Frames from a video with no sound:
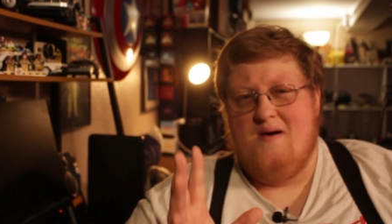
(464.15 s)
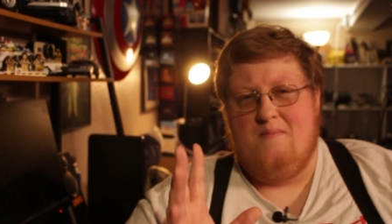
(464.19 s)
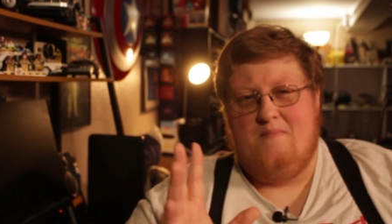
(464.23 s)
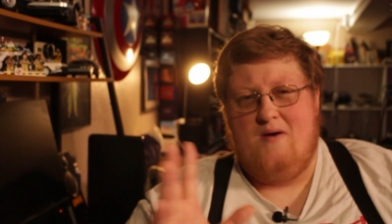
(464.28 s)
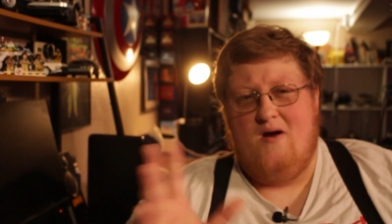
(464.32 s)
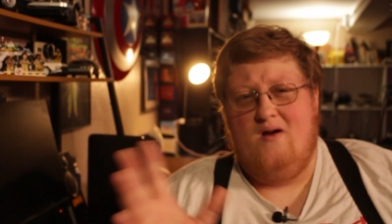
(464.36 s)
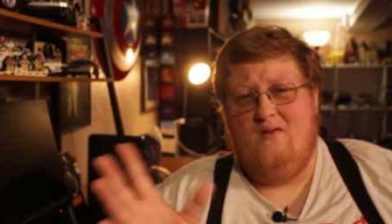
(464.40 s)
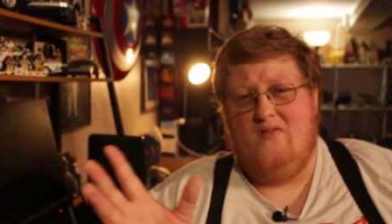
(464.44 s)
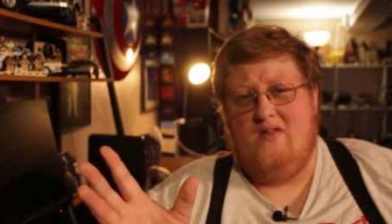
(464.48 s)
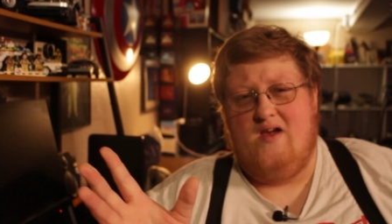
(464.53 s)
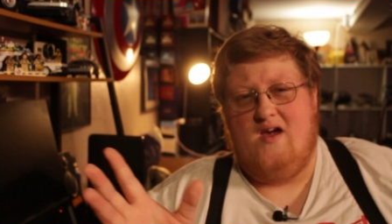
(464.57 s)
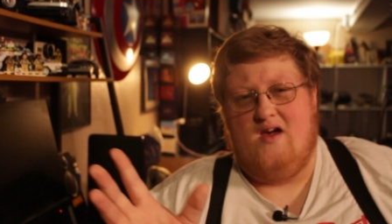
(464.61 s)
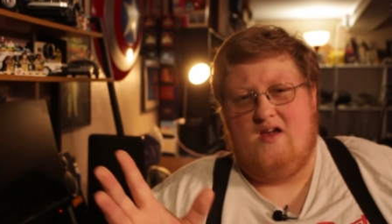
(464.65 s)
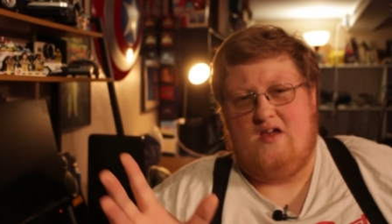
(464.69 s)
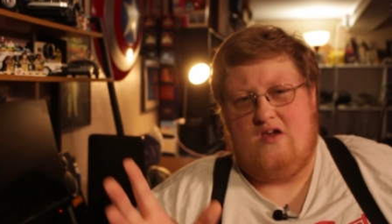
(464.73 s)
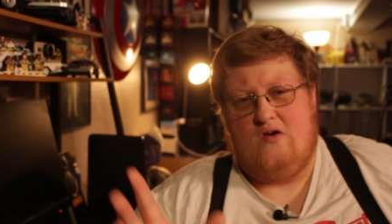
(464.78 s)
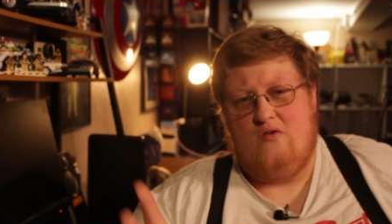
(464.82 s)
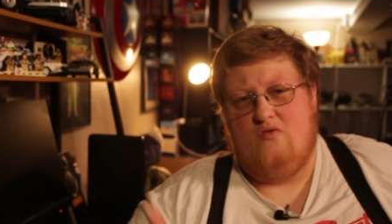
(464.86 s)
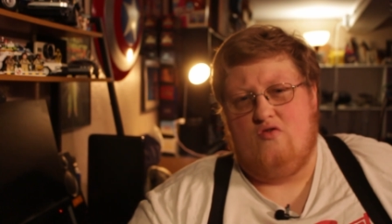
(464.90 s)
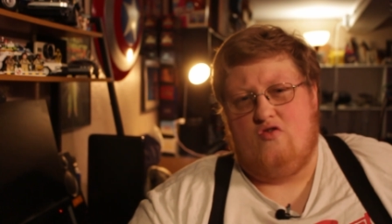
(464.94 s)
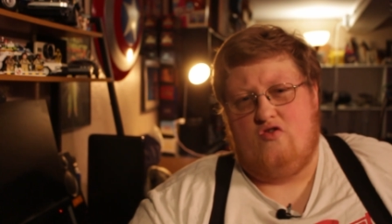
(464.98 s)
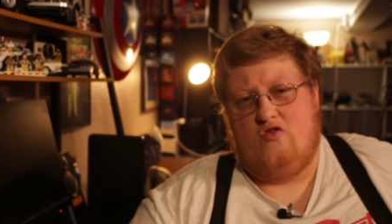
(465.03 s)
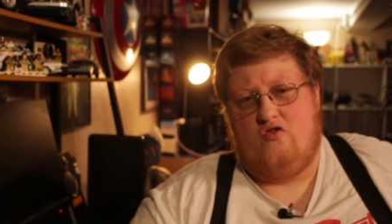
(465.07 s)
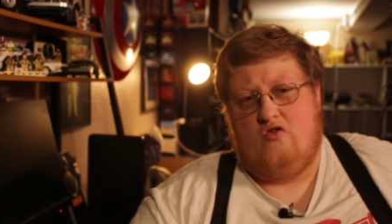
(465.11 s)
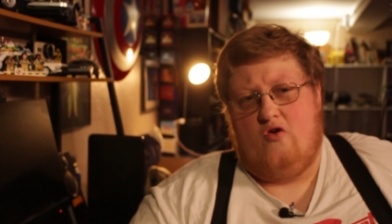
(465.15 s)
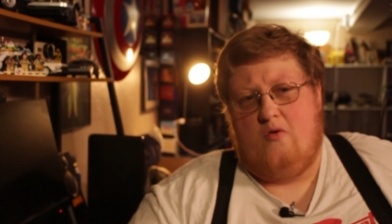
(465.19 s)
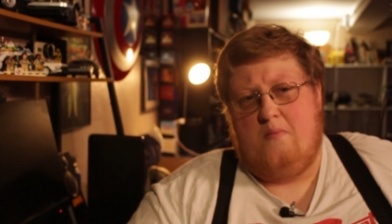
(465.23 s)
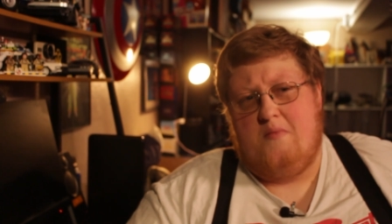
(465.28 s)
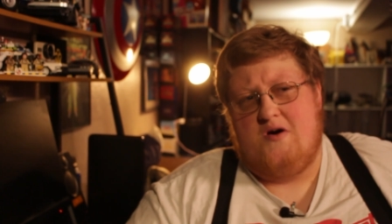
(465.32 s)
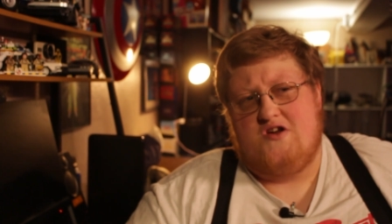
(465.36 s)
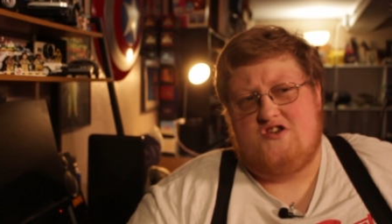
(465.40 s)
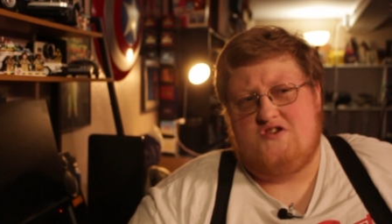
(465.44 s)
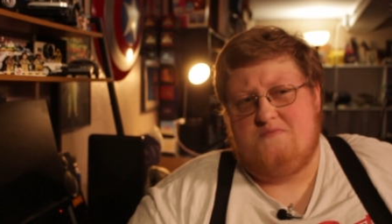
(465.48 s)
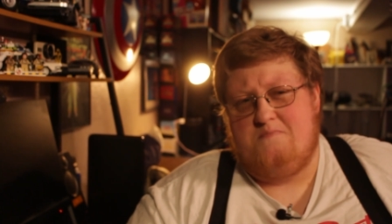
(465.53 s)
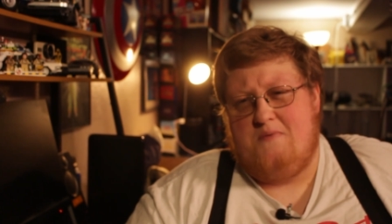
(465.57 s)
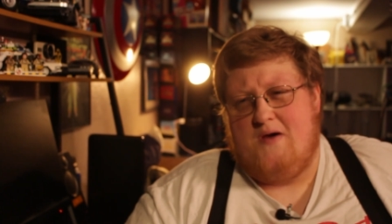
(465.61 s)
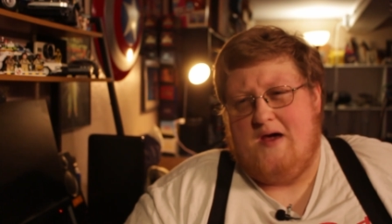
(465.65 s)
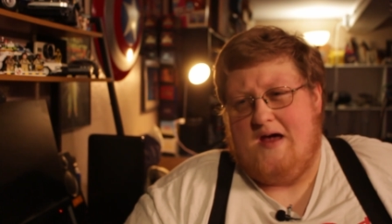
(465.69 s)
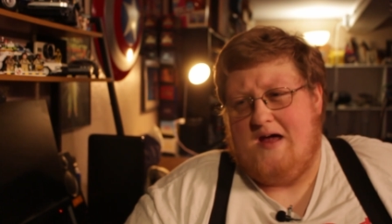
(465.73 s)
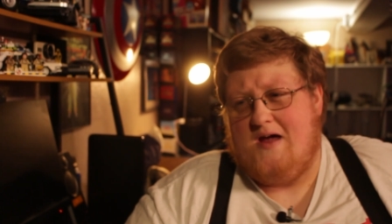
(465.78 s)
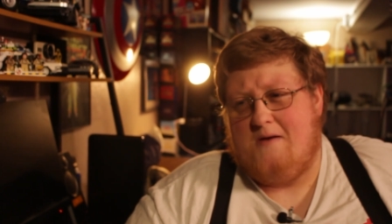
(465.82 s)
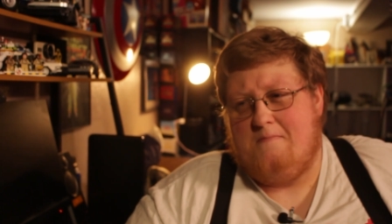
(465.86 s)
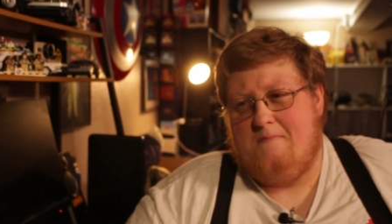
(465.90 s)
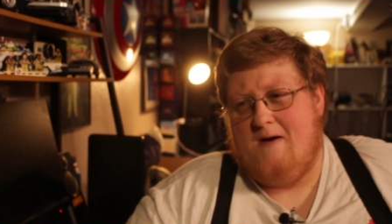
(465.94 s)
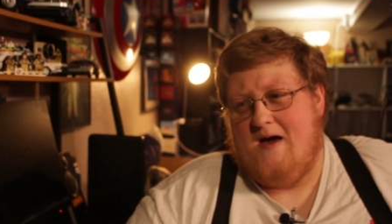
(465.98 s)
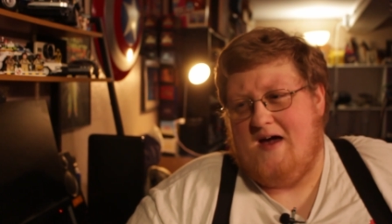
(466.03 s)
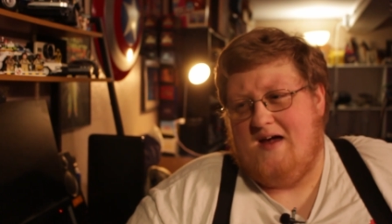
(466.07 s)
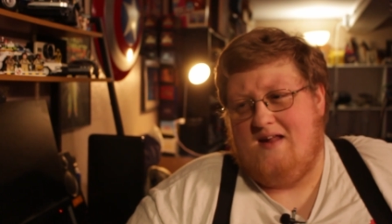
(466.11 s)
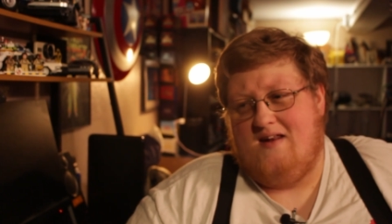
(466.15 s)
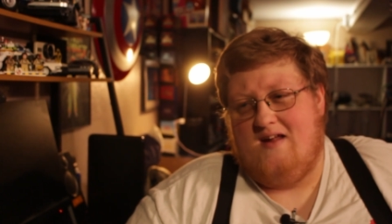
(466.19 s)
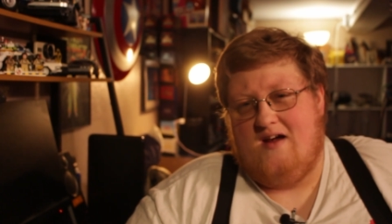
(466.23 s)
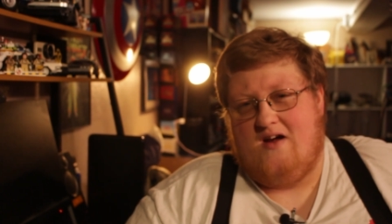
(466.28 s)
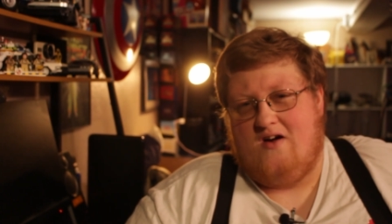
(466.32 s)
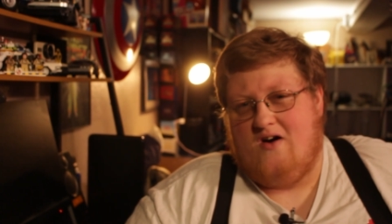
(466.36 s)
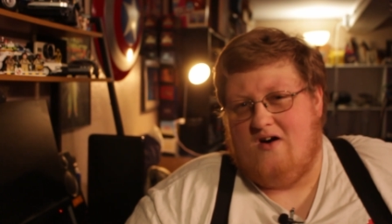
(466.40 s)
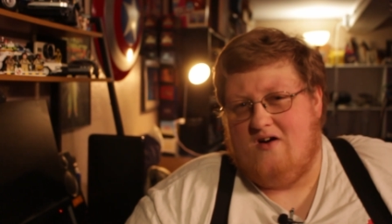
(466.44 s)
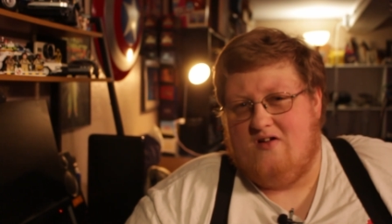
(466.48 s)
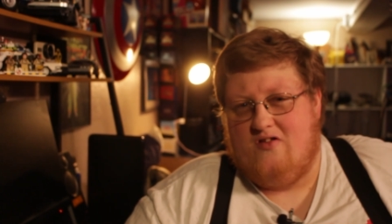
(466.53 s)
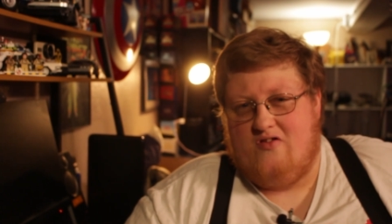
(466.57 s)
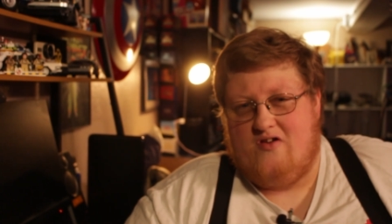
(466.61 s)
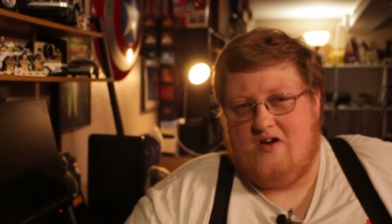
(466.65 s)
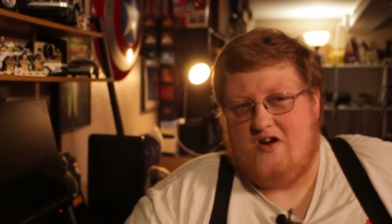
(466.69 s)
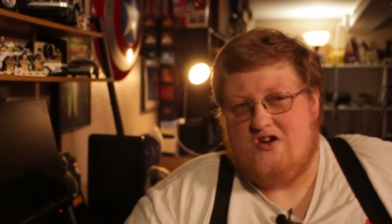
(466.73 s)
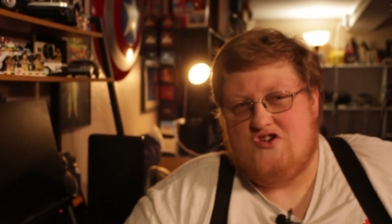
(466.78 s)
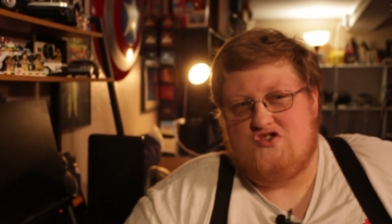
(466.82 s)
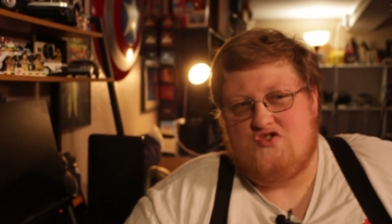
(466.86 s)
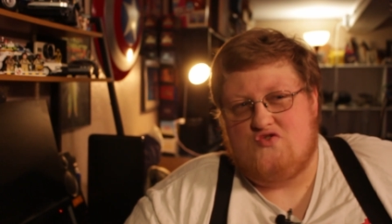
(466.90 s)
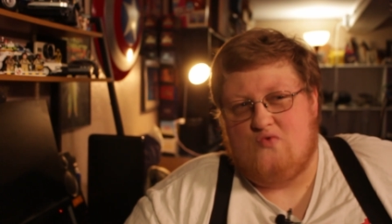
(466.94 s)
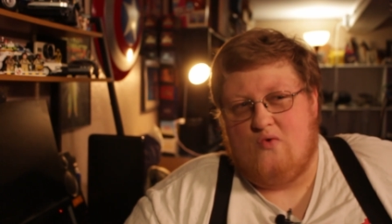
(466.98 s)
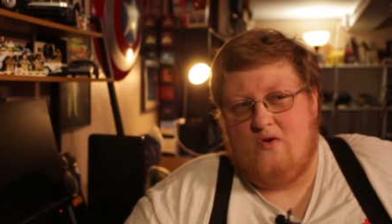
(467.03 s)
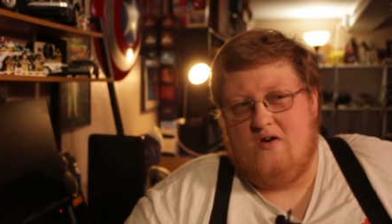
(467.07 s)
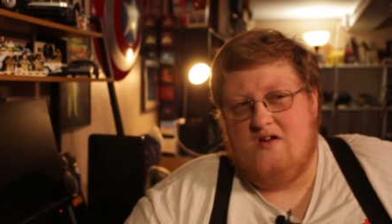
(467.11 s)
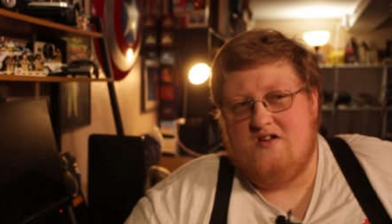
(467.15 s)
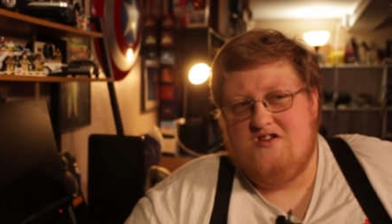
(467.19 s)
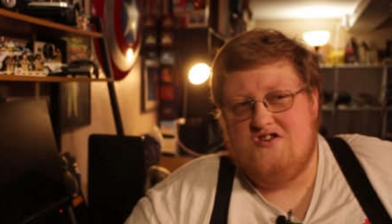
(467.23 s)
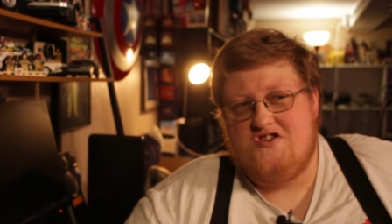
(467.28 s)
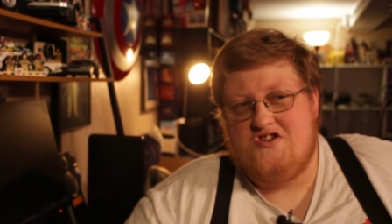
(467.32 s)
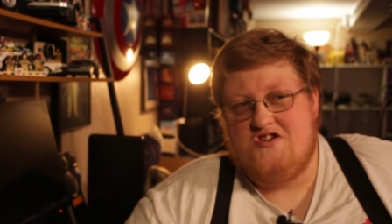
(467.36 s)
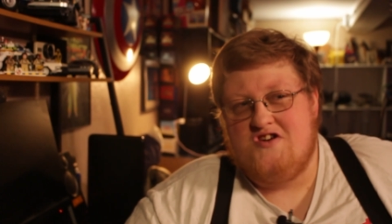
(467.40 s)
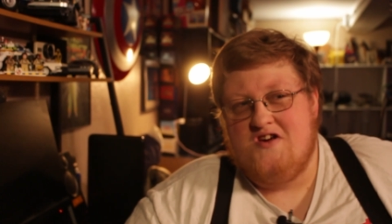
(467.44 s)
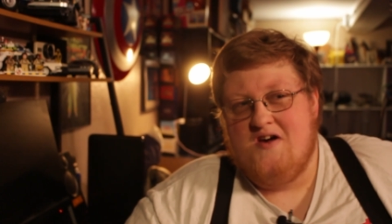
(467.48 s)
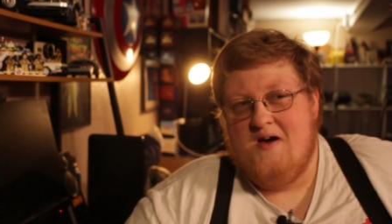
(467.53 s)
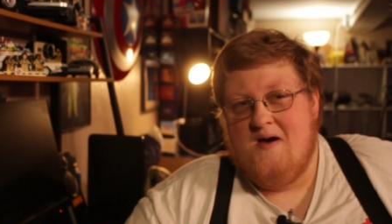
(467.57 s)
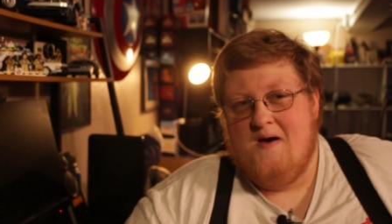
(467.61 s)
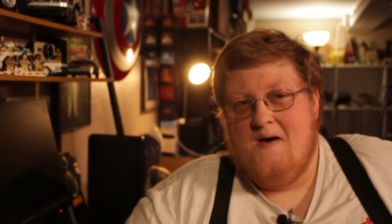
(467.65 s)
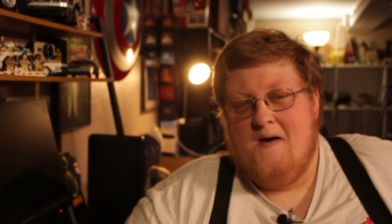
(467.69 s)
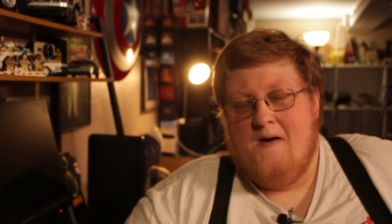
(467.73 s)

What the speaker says: Apparently it used so much pink paint it caused like a shortage.